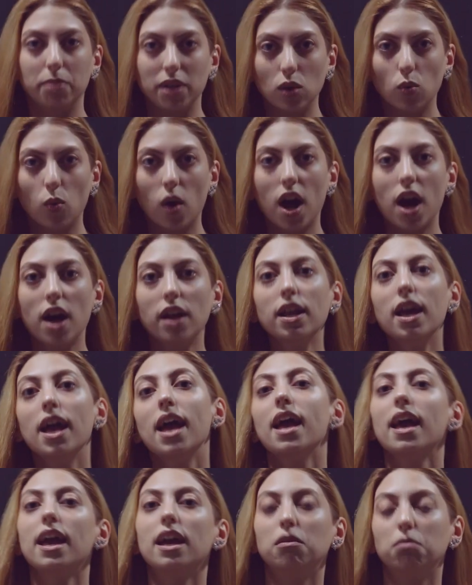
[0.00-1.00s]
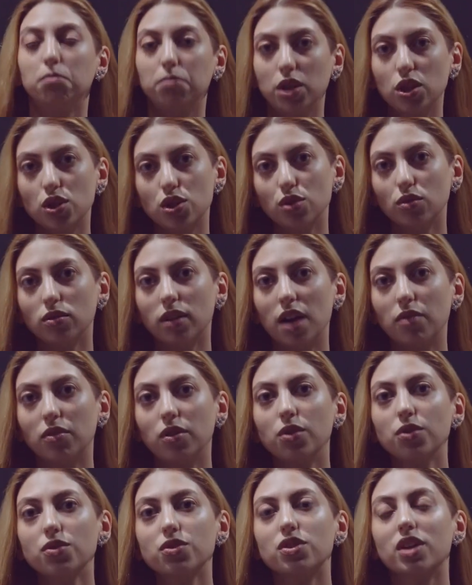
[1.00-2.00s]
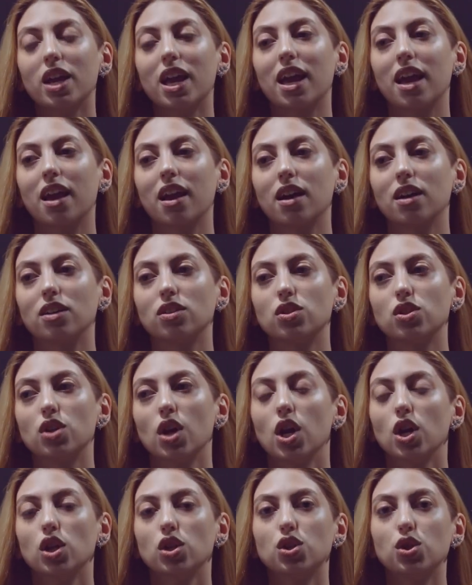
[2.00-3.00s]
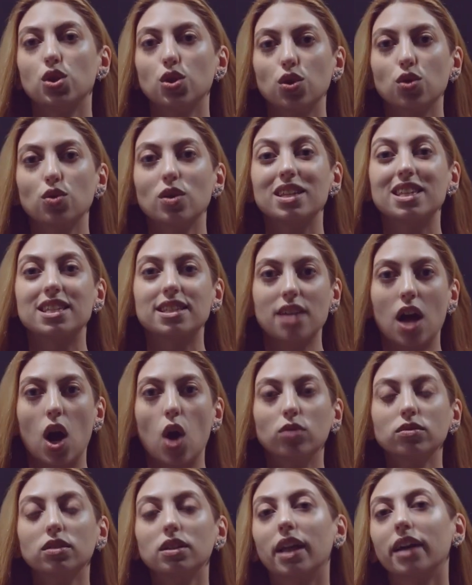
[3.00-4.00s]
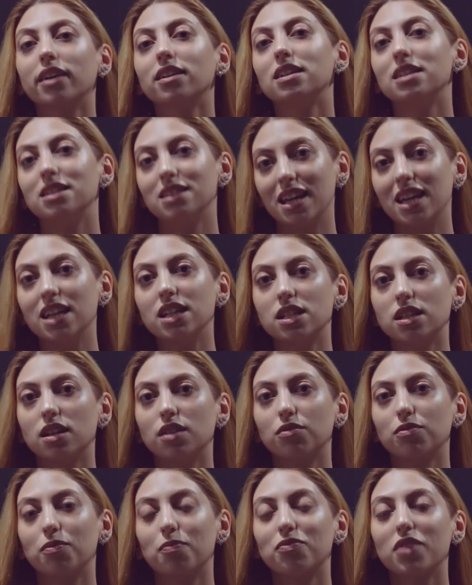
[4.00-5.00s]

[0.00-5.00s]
B1 and B2 levels and to sound like a native.